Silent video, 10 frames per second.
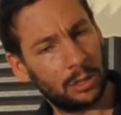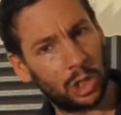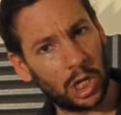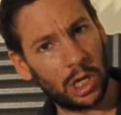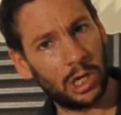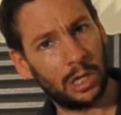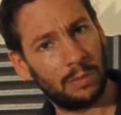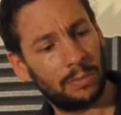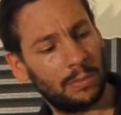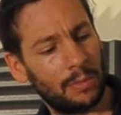G,
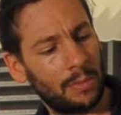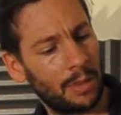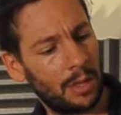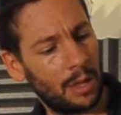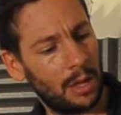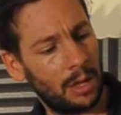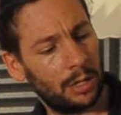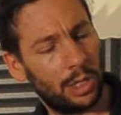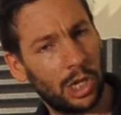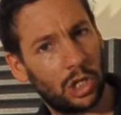
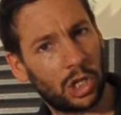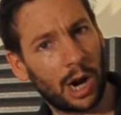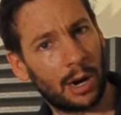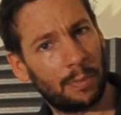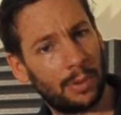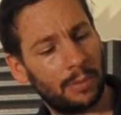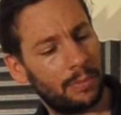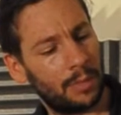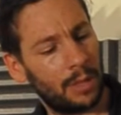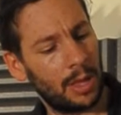G sharp,
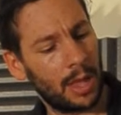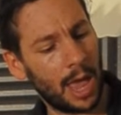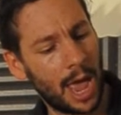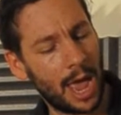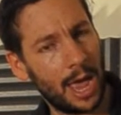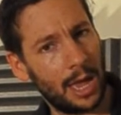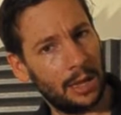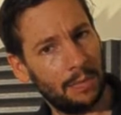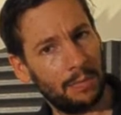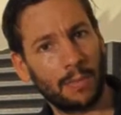A
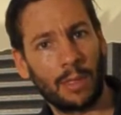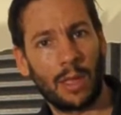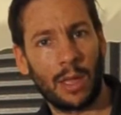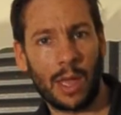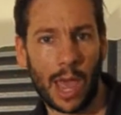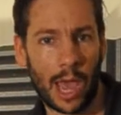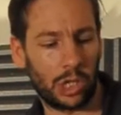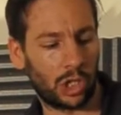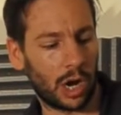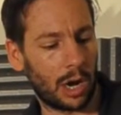
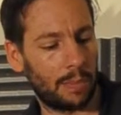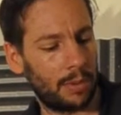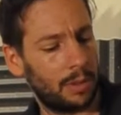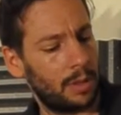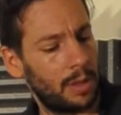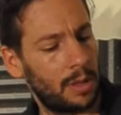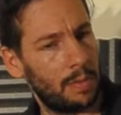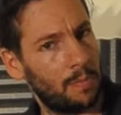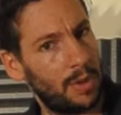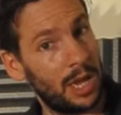sharp,
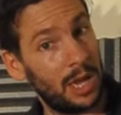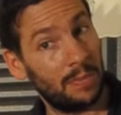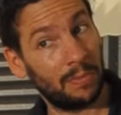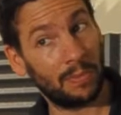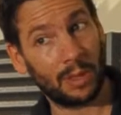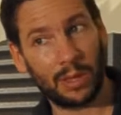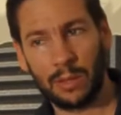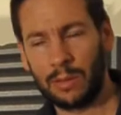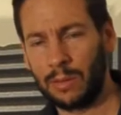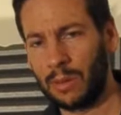B,
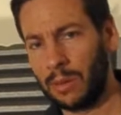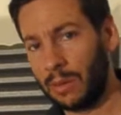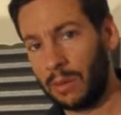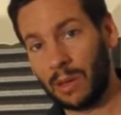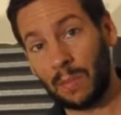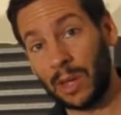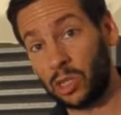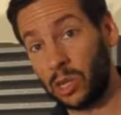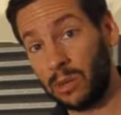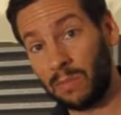I
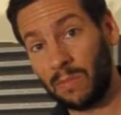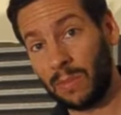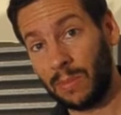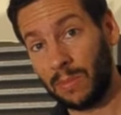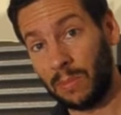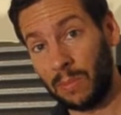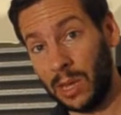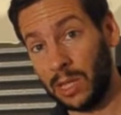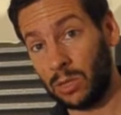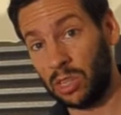mentioned,
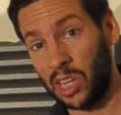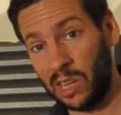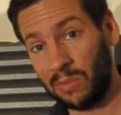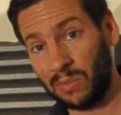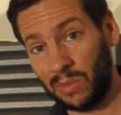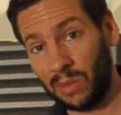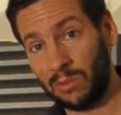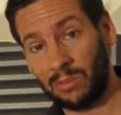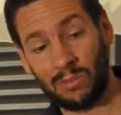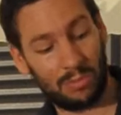B to C,
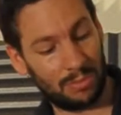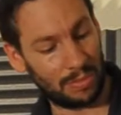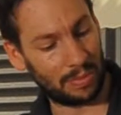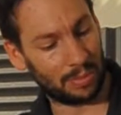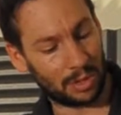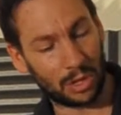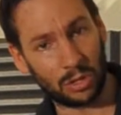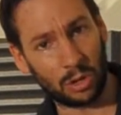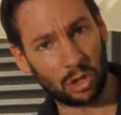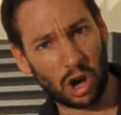there's
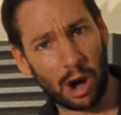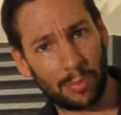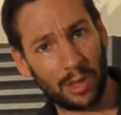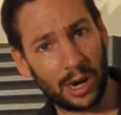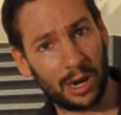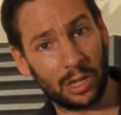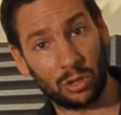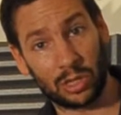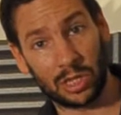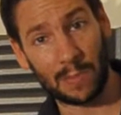no sharp there, it's
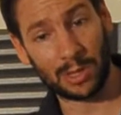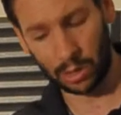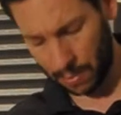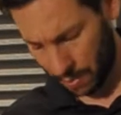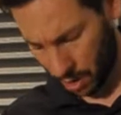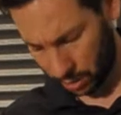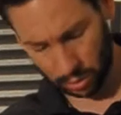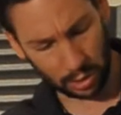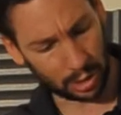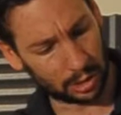just a semitone apart, so
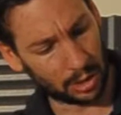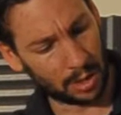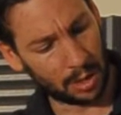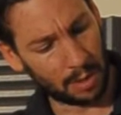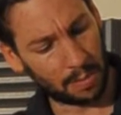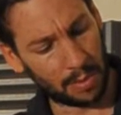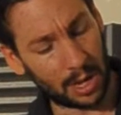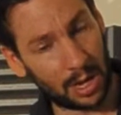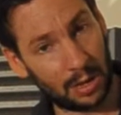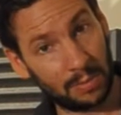it's
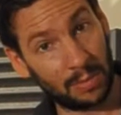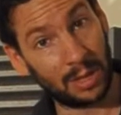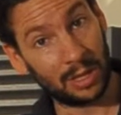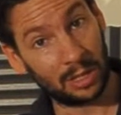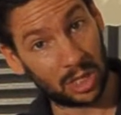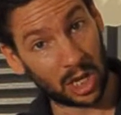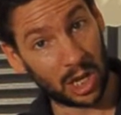B, C,